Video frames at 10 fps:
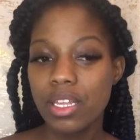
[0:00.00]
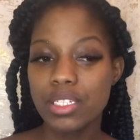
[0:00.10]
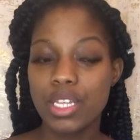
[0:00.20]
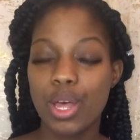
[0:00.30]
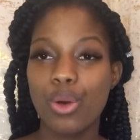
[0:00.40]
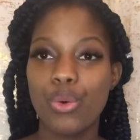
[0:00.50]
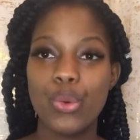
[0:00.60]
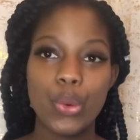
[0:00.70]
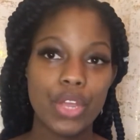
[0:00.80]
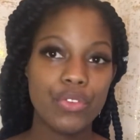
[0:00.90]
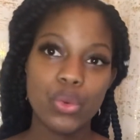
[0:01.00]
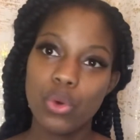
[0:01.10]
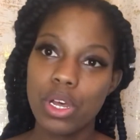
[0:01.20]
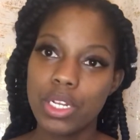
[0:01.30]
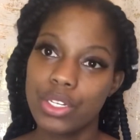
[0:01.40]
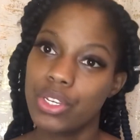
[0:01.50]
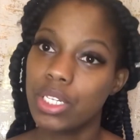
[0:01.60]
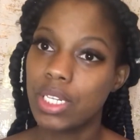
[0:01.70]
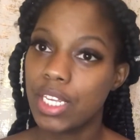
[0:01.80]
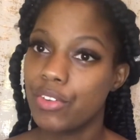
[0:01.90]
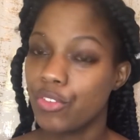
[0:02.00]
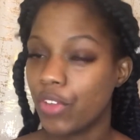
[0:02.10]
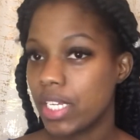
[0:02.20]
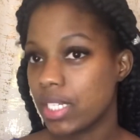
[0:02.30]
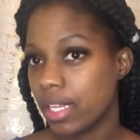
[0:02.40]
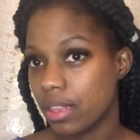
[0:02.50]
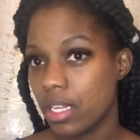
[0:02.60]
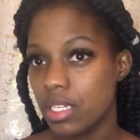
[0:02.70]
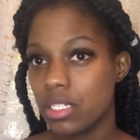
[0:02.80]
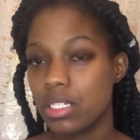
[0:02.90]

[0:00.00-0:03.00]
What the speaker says: So if you want, you can leave your face like this.